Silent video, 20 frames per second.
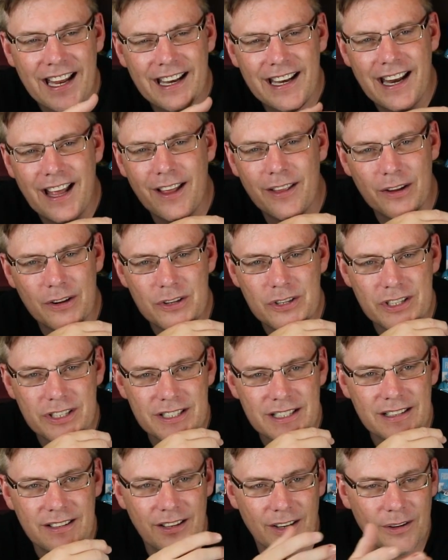Now they're
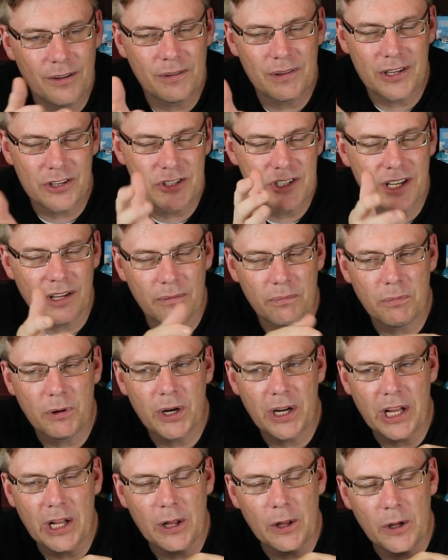just, you know, they're still
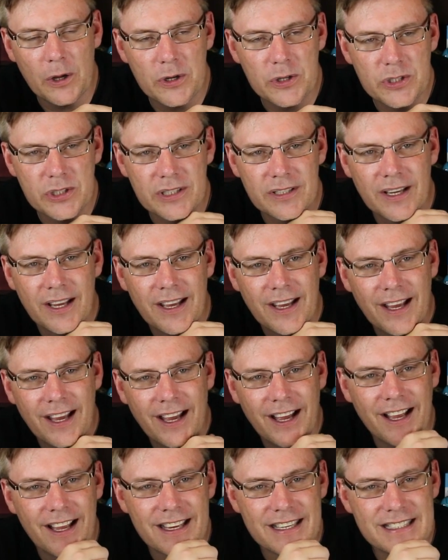pretty close
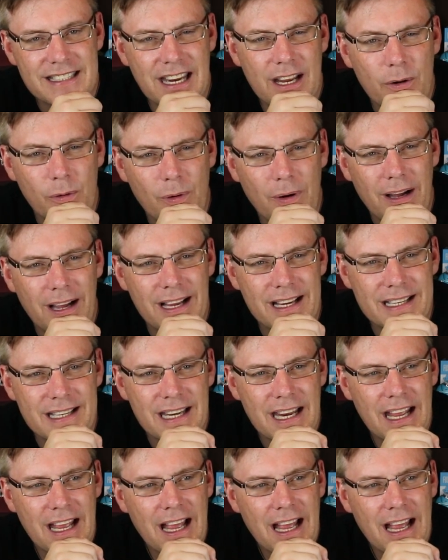statewide.